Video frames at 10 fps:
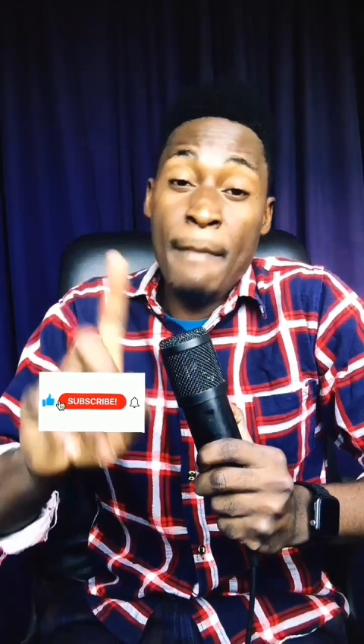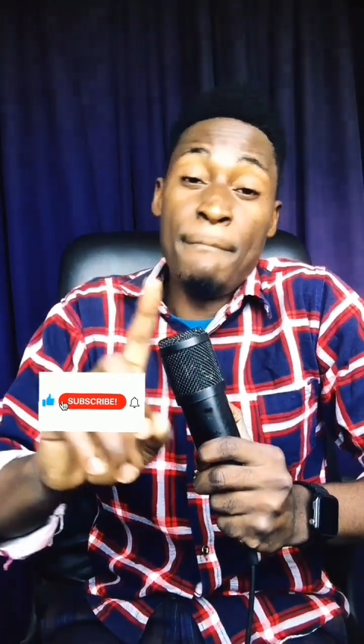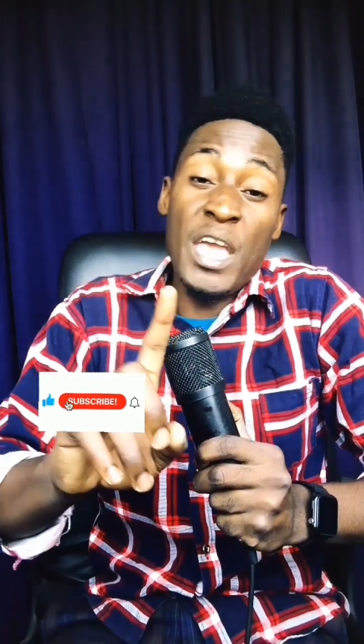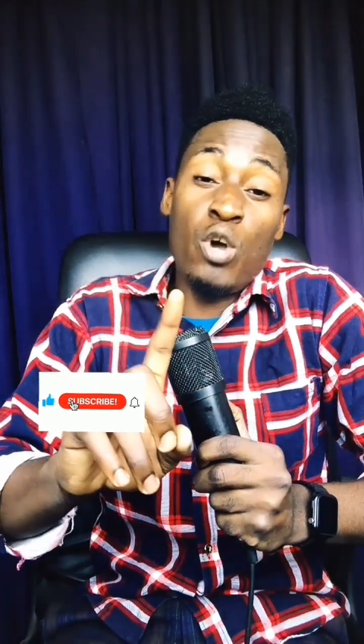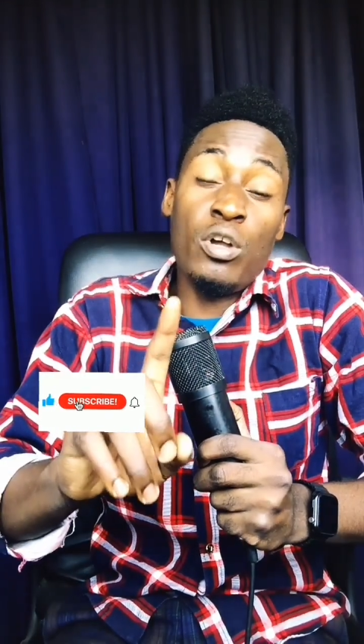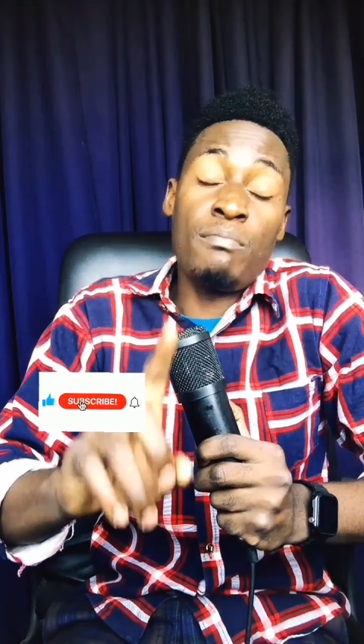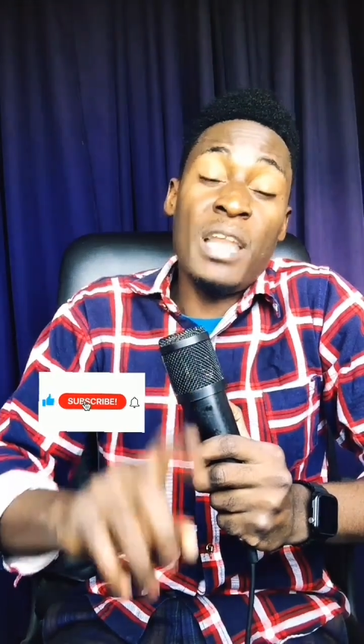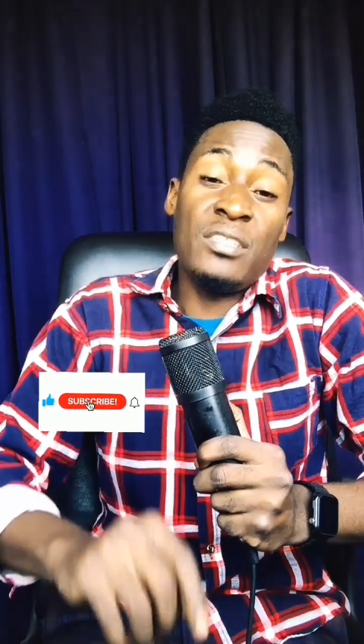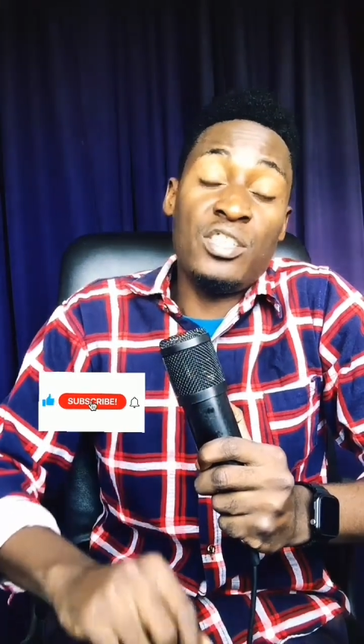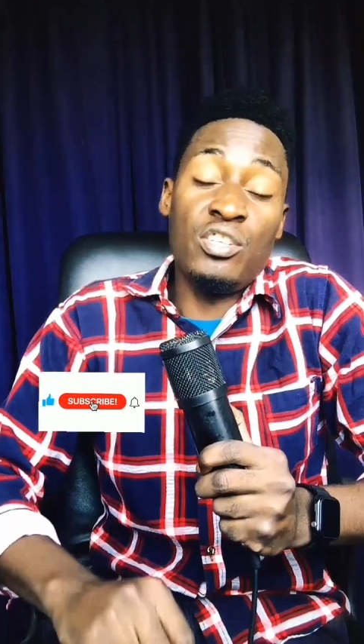May God
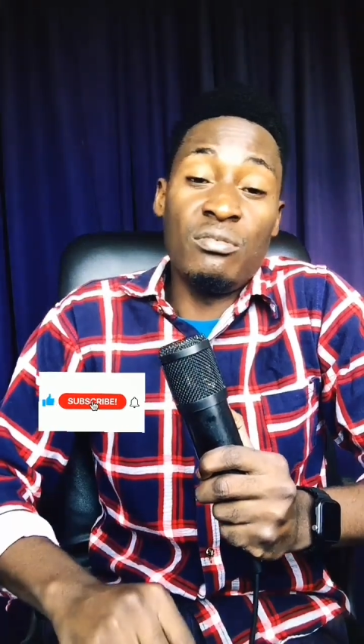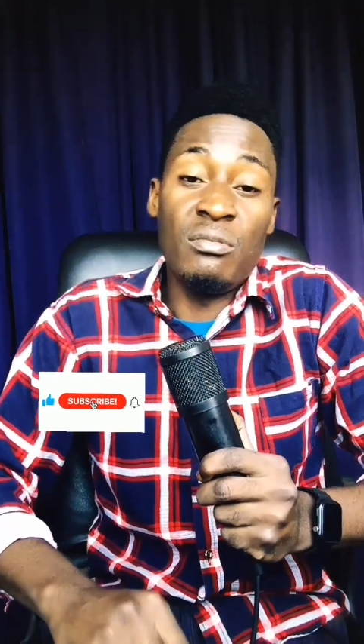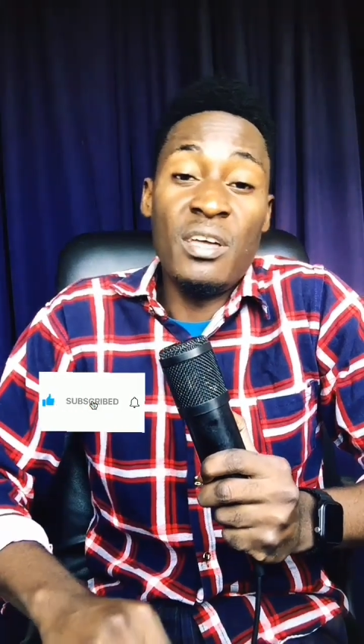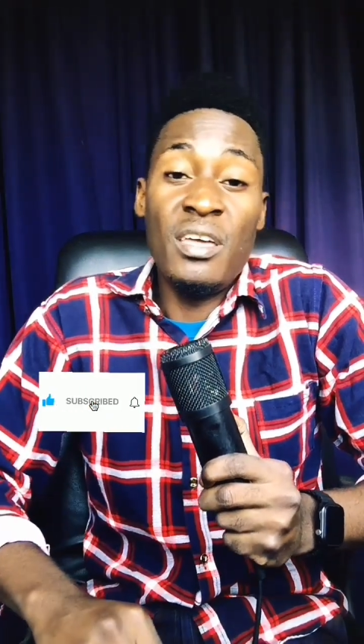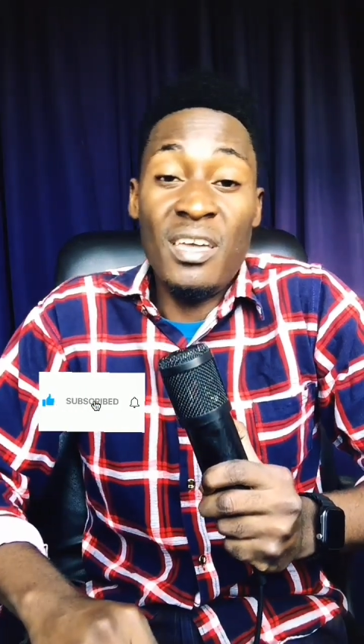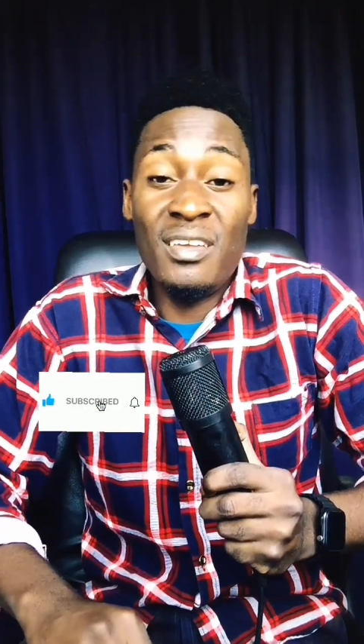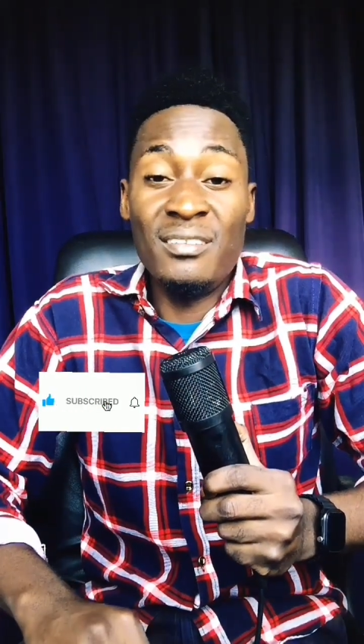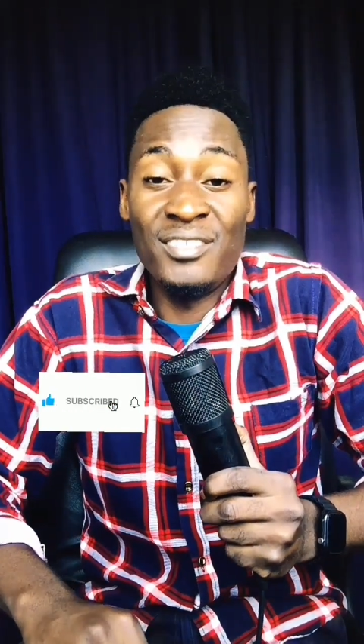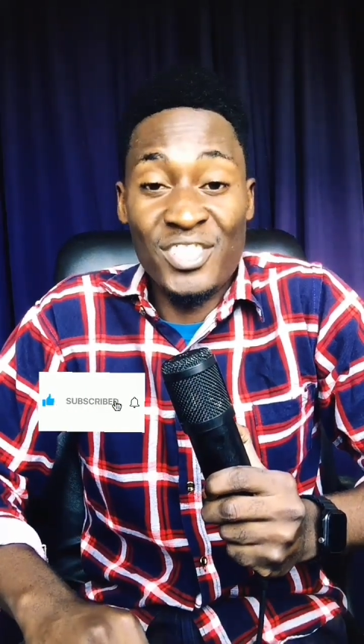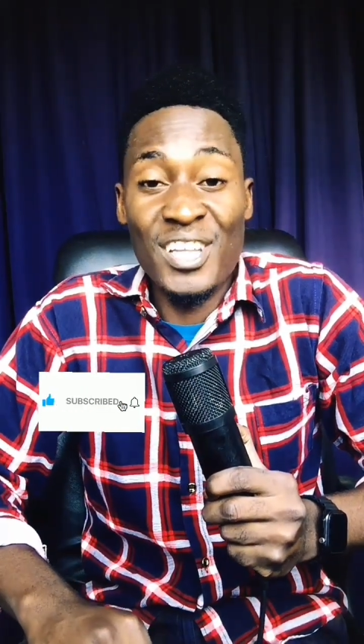bless you,
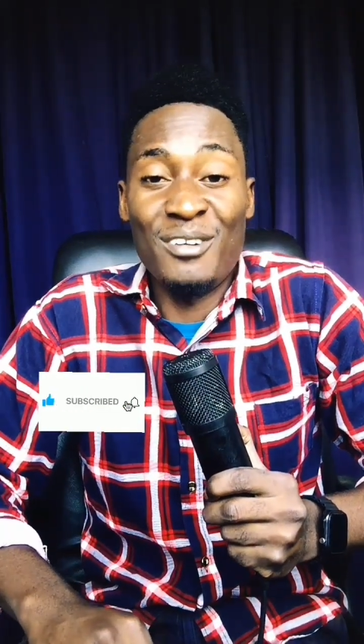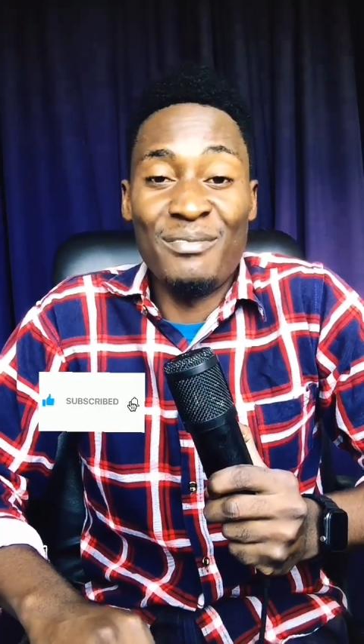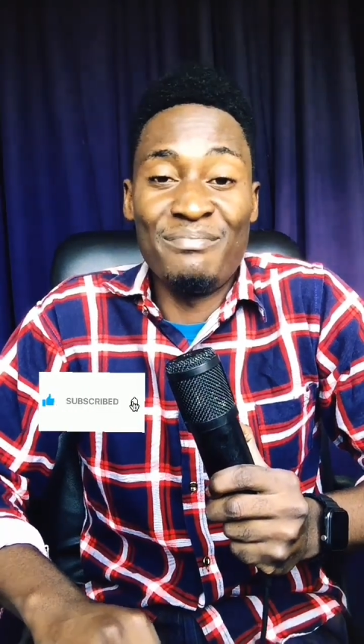and shalom.